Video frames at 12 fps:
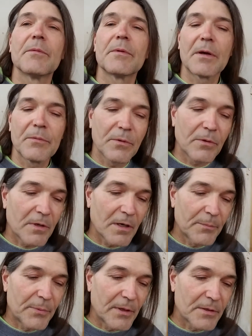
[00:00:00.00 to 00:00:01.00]
When I woke
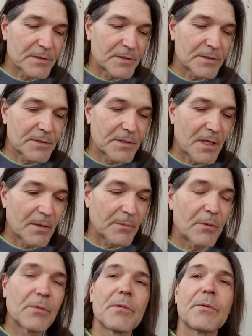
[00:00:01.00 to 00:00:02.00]
up, Elsa and Sammy
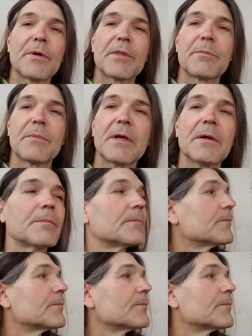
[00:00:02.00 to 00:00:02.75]
were with me.